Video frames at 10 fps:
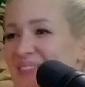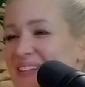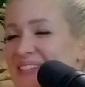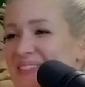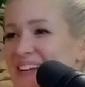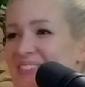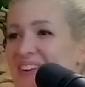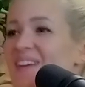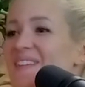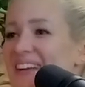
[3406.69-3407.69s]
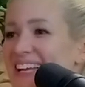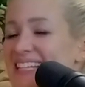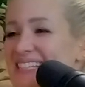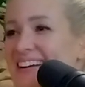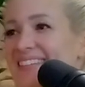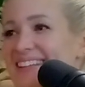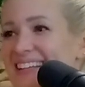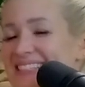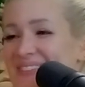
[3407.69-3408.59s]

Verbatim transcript: I'm going to do whatever. Oh, okay, it's the holidays.